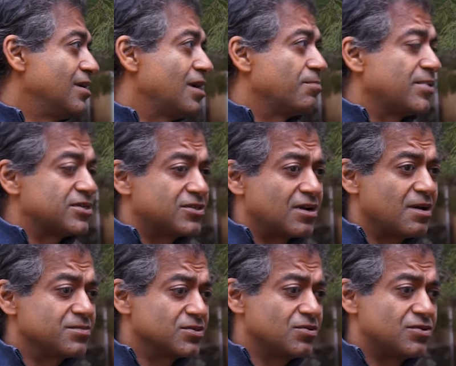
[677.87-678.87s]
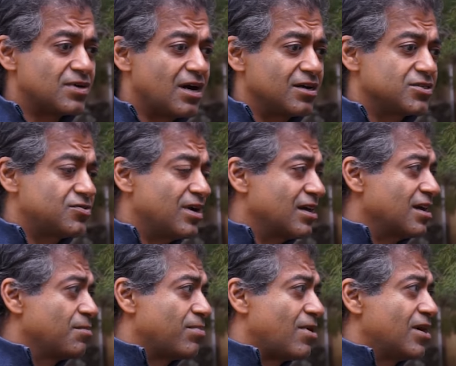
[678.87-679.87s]
And pleasure comes through drugs,
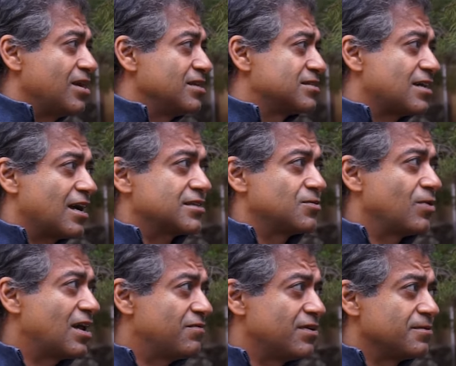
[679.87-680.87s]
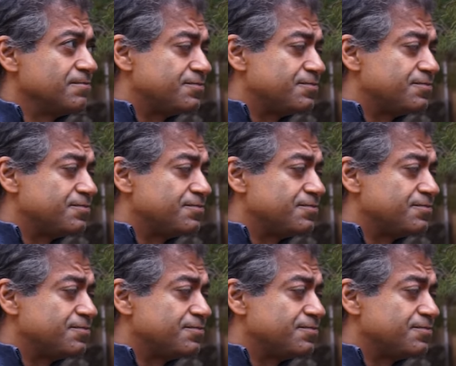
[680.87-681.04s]
drinking, partying, sex, whatever.